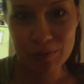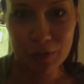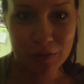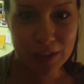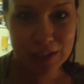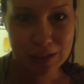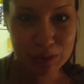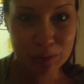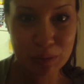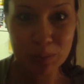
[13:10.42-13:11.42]
for phase
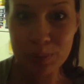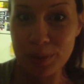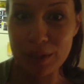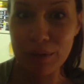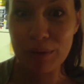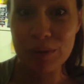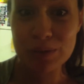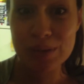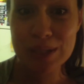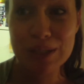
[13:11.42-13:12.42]
2. Putting
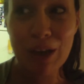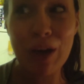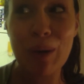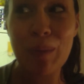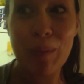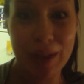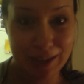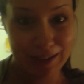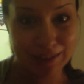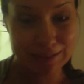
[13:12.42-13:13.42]
groceries
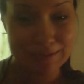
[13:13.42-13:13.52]
away.